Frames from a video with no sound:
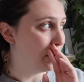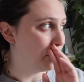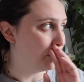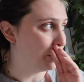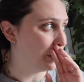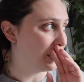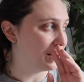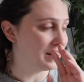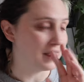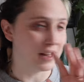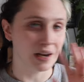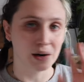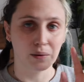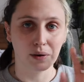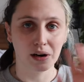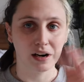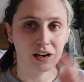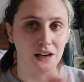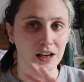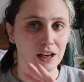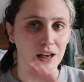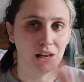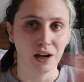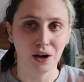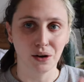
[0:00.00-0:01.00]
but there were
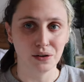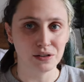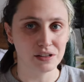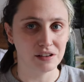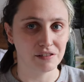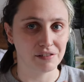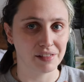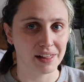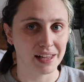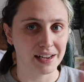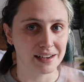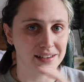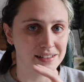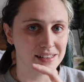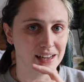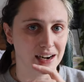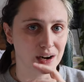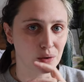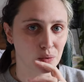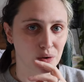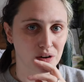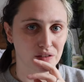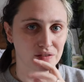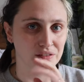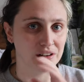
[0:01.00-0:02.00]
loads of things that I
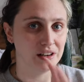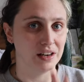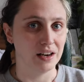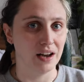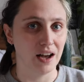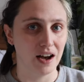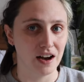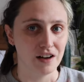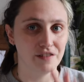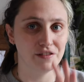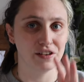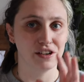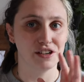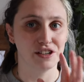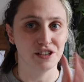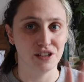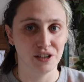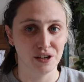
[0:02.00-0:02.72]
would have loved